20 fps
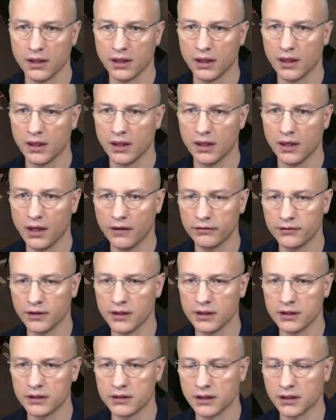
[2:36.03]
And after
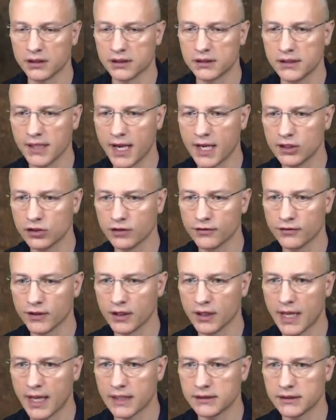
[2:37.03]
the success of the
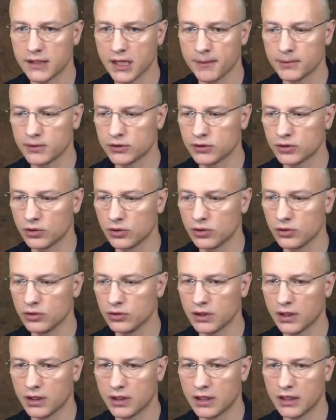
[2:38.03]
last episode,
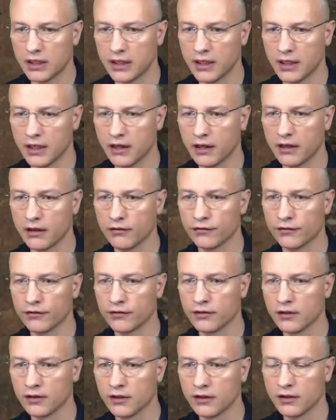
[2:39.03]
I have
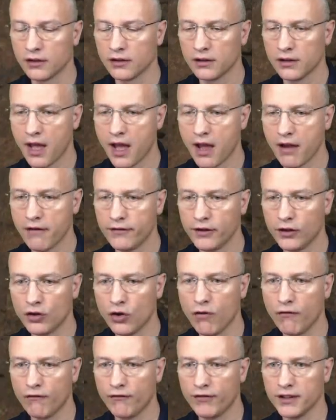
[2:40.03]
every
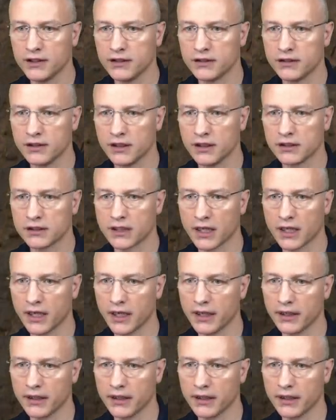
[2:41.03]
confidence in this guy.